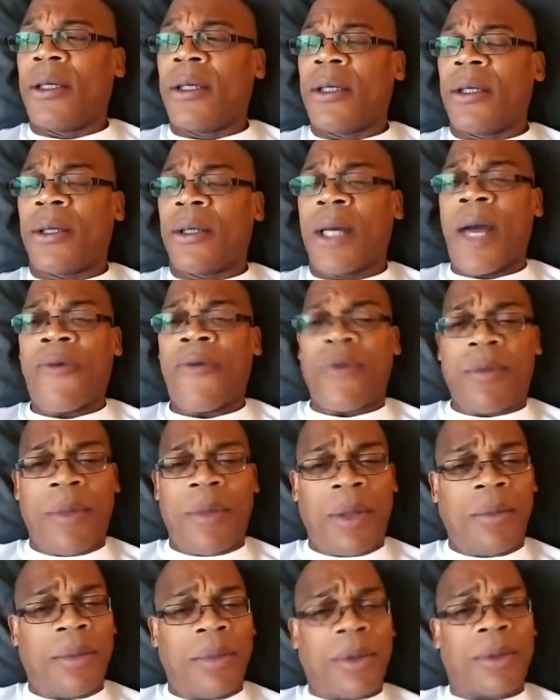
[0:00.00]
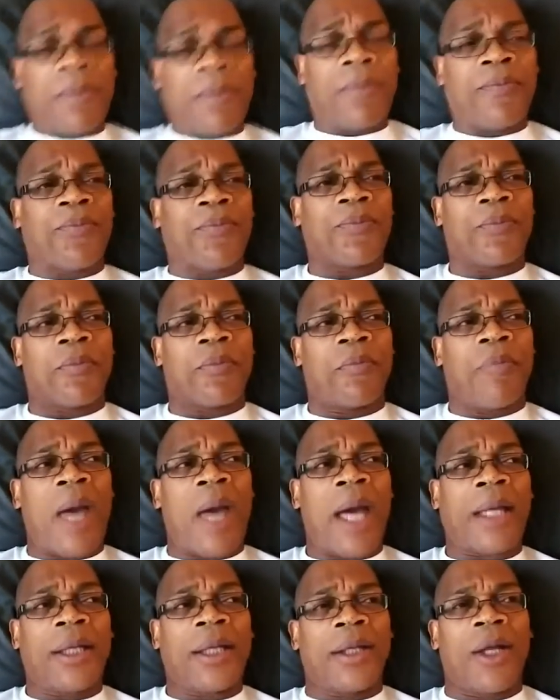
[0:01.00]
I remember
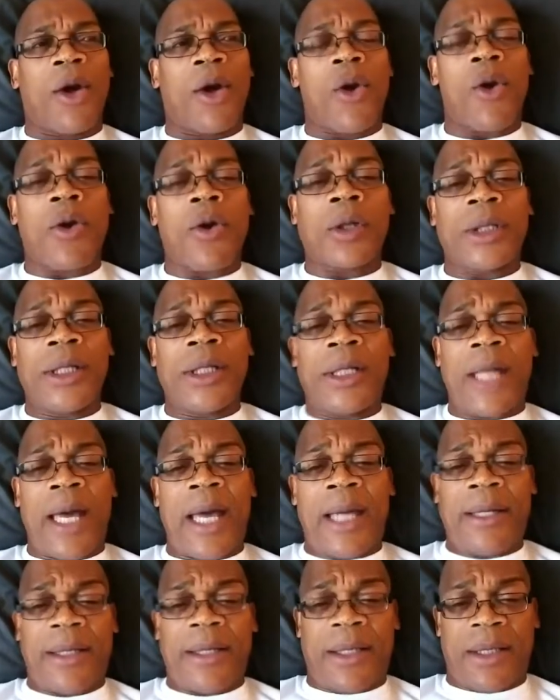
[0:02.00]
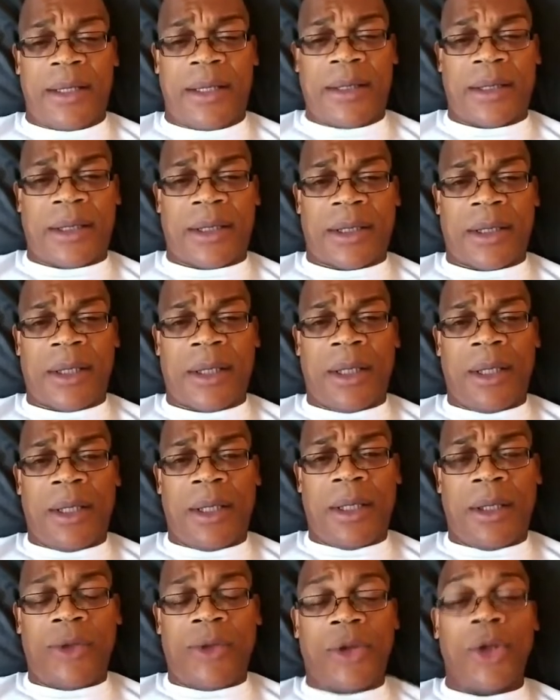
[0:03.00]
back in the early 90s,
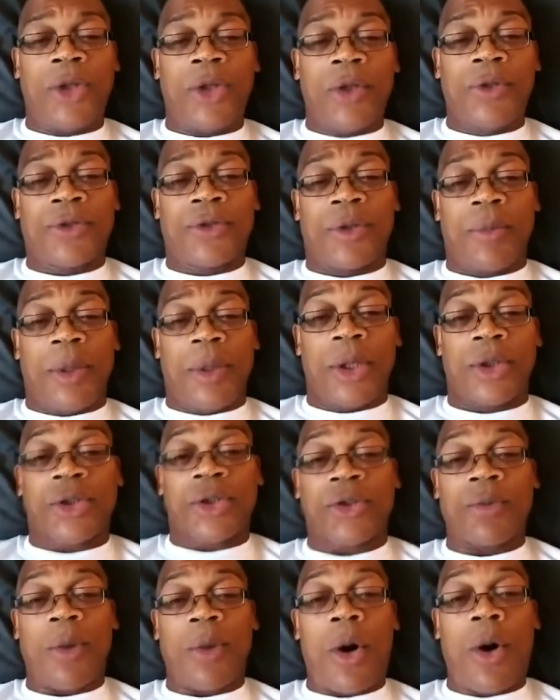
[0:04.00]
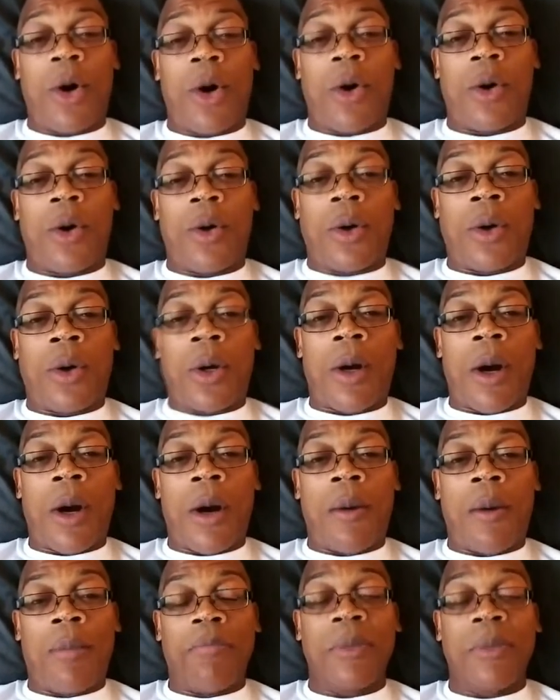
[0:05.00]
there used to be a small
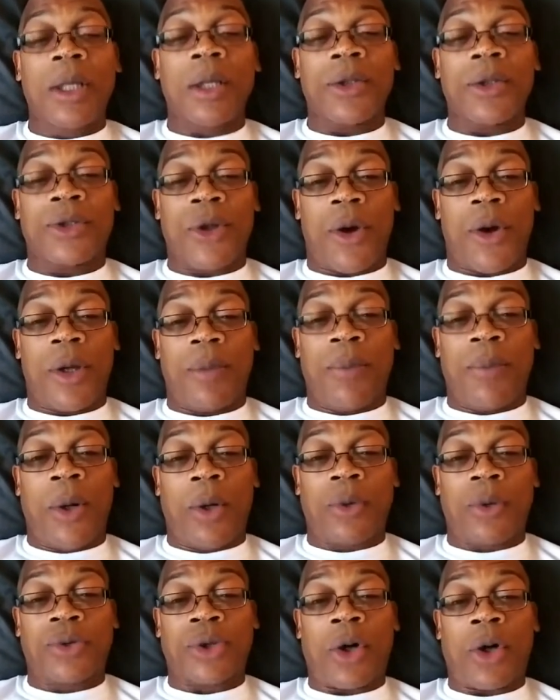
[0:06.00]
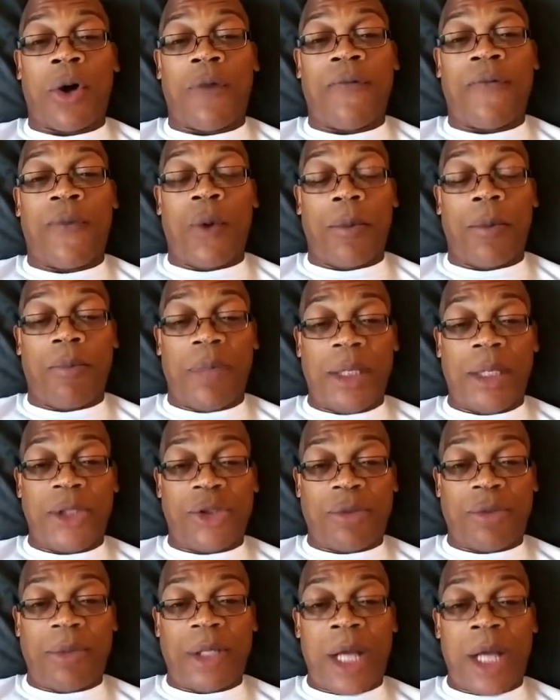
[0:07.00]
military post called Fort
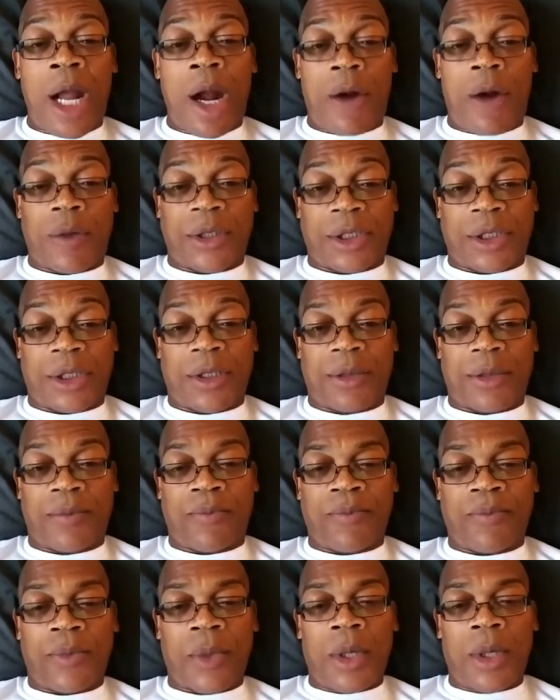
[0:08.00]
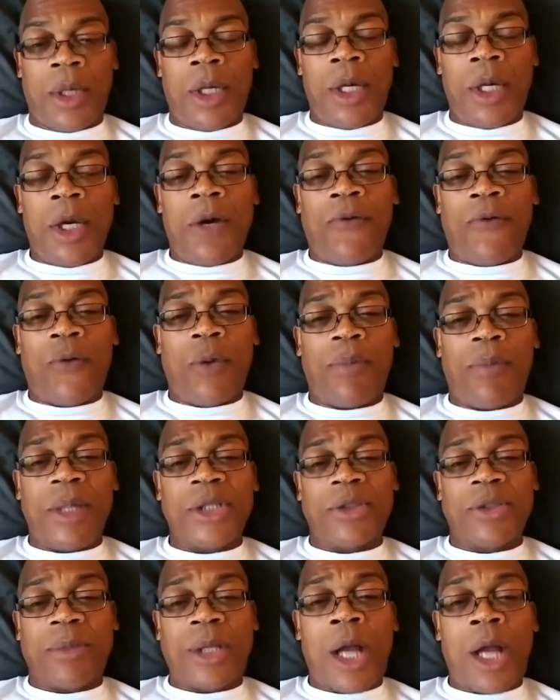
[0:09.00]
Benjamin Harrison. Fort
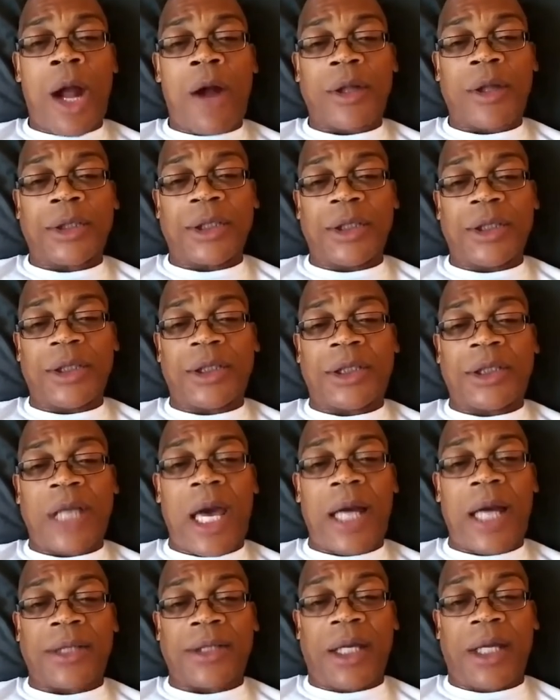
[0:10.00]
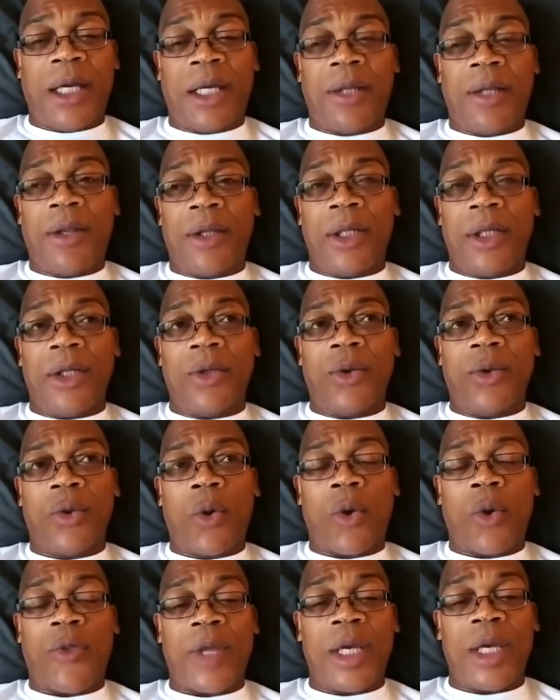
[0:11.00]
Benjamin Harrison sat in the
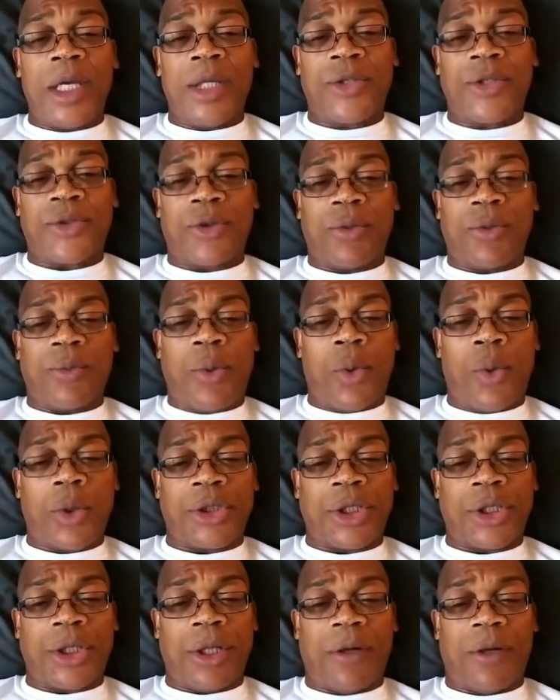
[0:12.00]
northeastern portion of